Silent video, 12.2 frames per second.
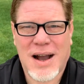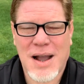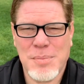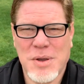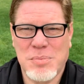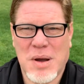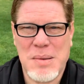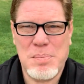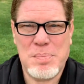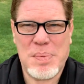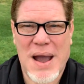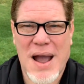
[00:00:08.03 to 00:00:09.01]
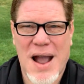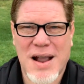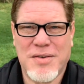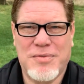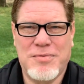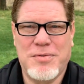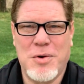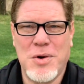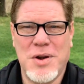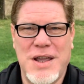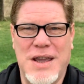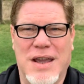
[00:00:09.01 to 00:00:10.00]
I'm in my back
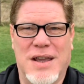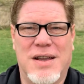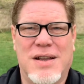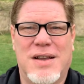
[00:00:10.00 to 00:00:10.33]
40.